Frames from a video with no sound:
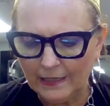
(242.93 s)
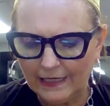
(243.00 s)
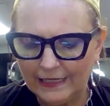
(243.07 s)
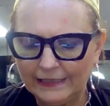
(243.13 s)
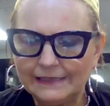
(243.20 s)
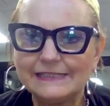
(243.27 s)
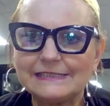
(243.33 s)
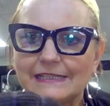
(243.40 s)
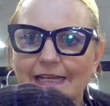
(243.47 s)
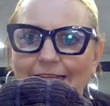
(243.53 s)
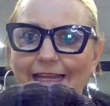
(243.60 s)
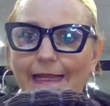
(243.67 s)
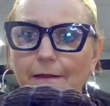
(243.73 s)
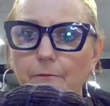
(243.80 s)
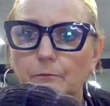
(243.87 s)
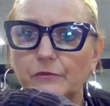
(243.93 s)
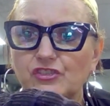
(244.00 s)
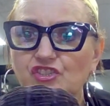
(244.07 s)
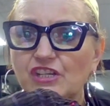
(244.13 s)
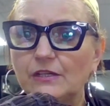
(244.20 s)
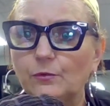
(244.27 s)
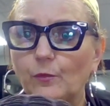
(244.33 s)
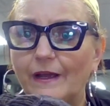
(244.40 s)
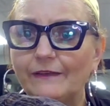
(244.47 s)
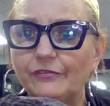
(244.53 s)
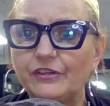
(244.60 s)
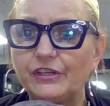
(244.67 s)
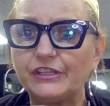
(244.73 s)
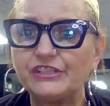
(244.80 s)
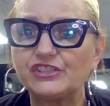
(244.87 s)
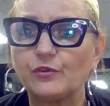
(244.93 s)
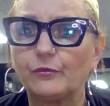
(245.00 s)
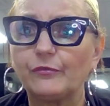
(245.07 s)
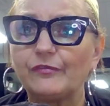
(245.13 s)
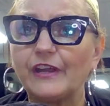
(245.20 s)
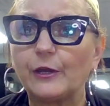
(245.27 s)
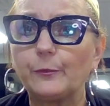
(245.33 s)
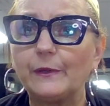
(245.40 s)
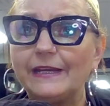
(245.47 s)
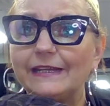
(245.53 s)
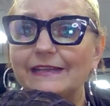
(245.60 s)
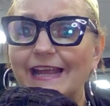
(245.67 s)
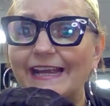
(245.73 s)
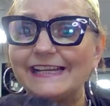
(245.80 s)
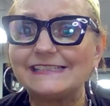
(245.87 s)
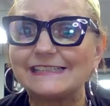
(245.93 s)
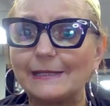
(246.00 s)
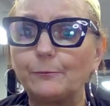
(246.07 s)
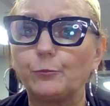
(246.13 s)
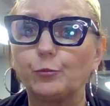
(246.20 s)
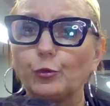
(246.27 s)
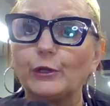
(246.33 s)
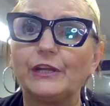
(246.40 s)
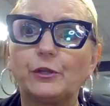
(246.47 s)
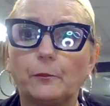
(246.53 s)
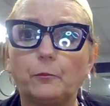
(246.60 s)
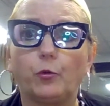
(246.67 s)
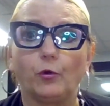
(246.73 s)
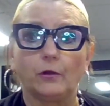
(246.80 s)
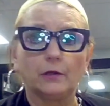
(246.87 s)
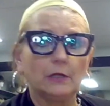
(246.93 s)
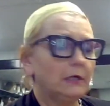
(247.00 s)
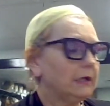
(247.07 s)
And this again, machine wefted, so very nice and breathable.